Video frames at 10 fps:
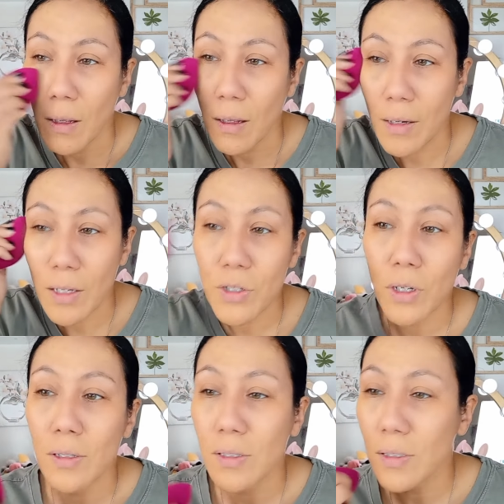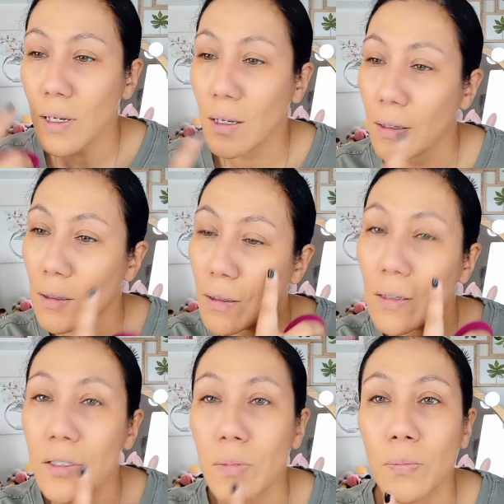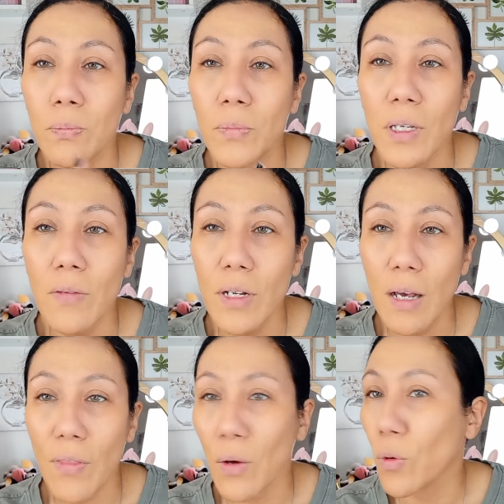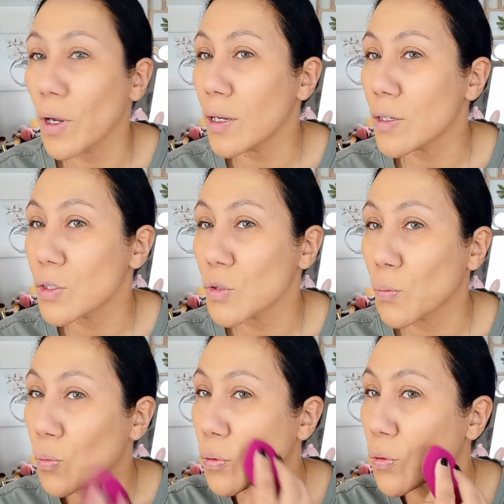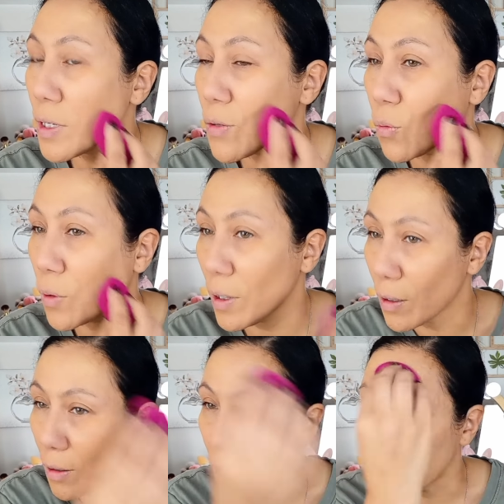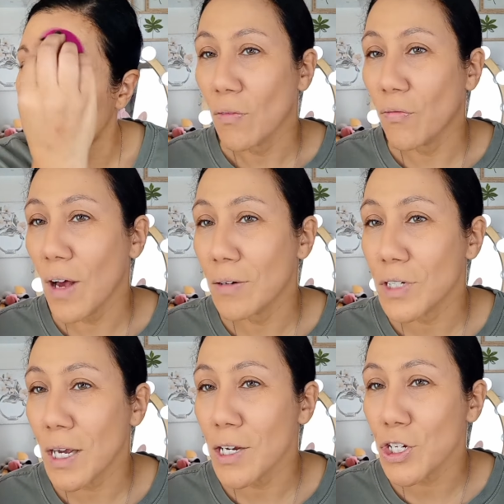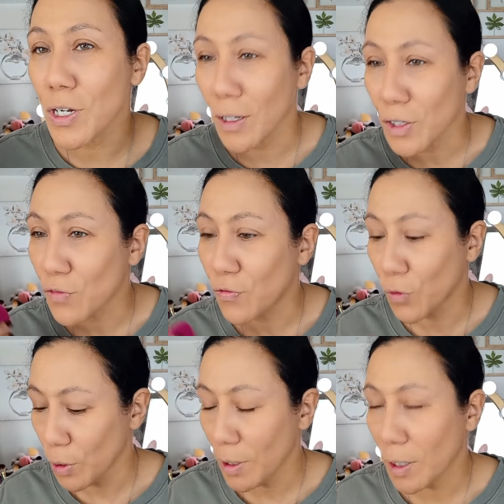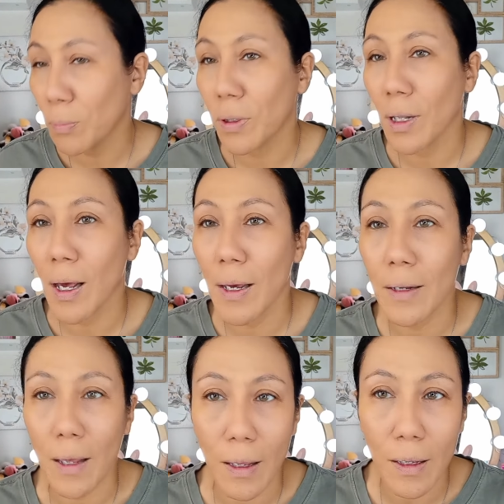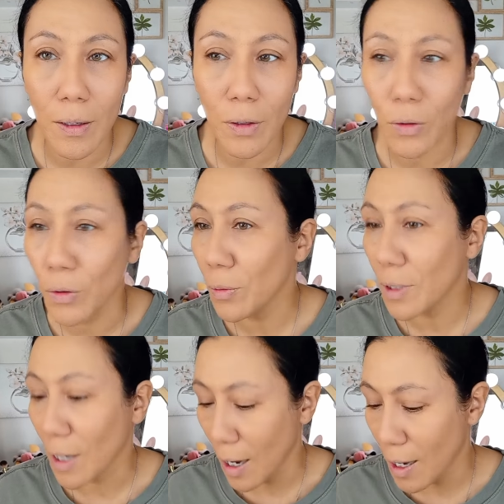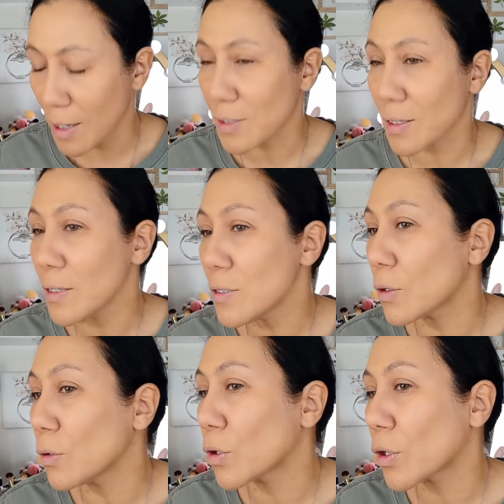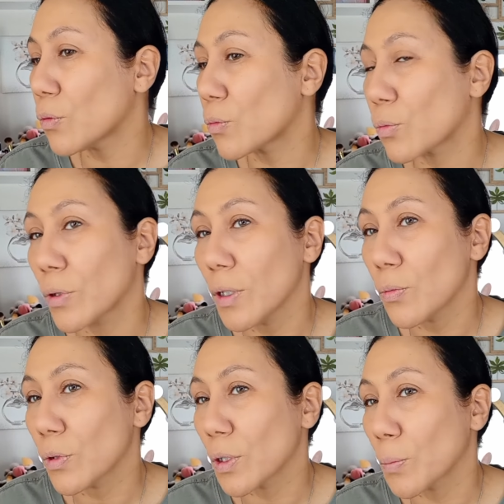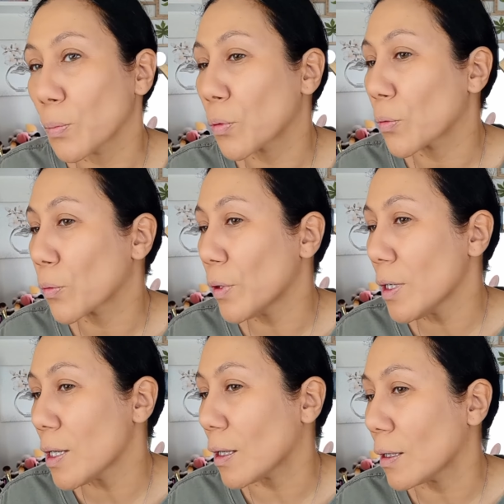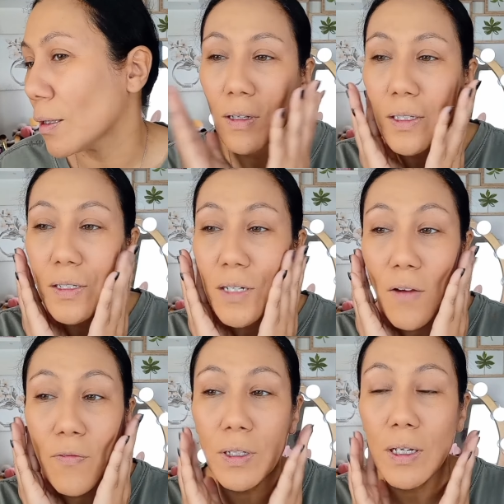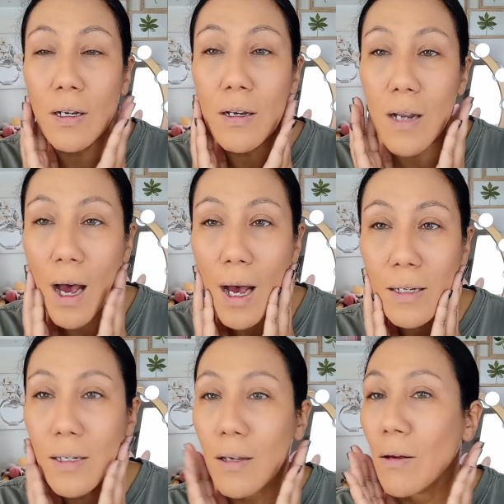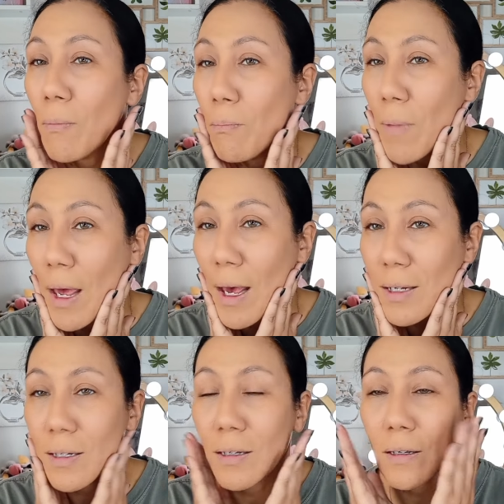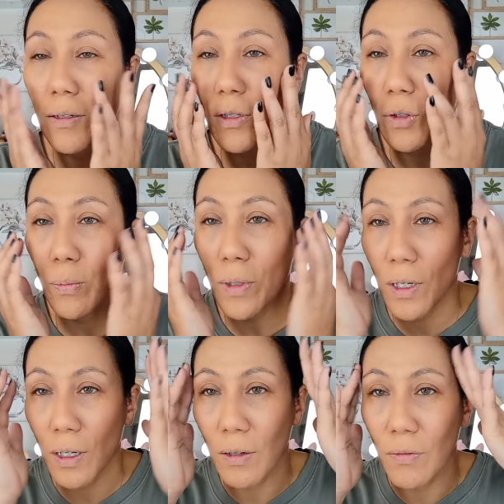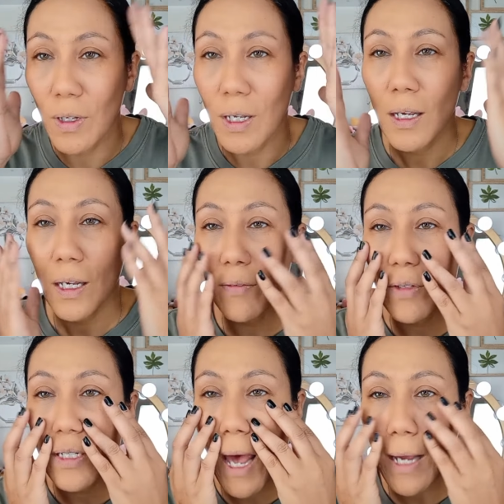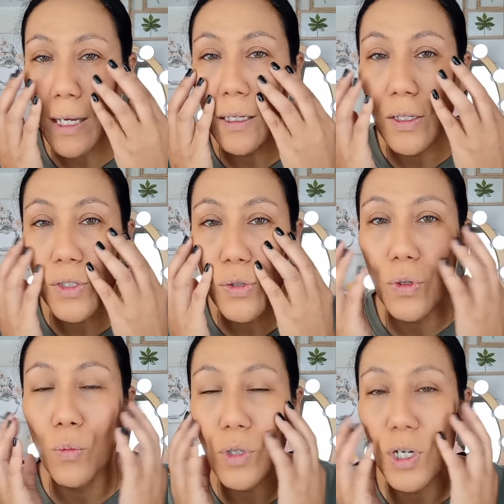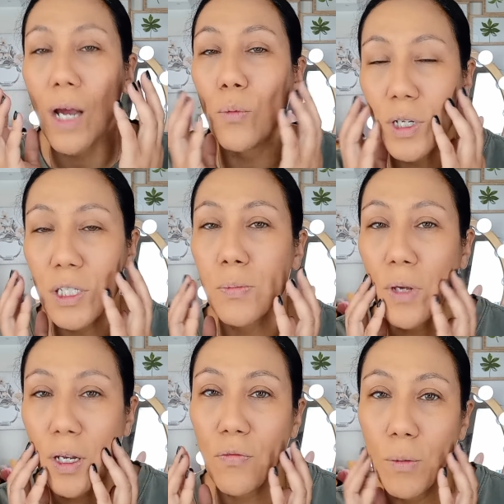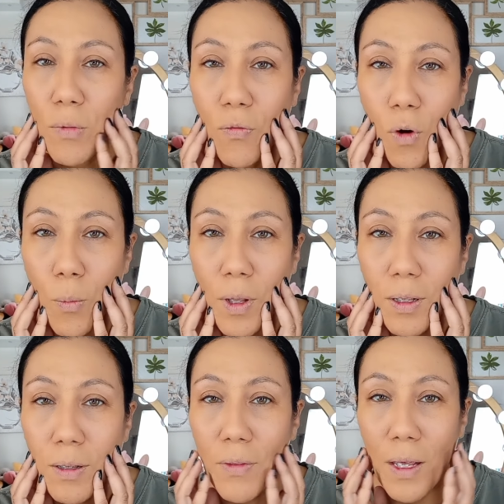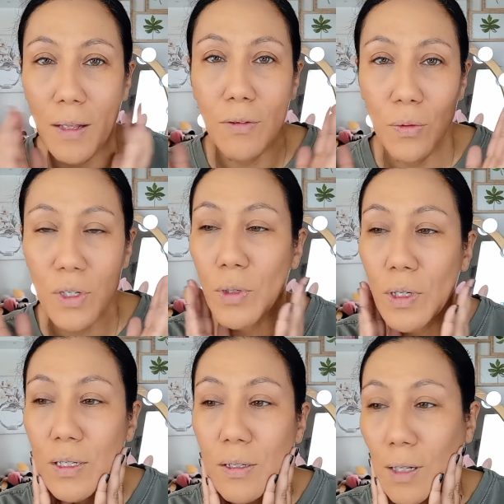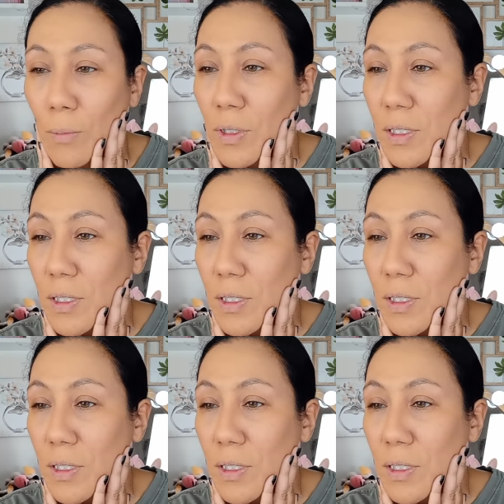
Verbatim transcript: And as you can see, it's evened out that redness pretty well. Foundation is fully applied and you guys, it is looking really, really pretty. It's definitely not matte is a little bit of kind of a tackiness to it, which I would expect from a formula that, you know, this one is claiming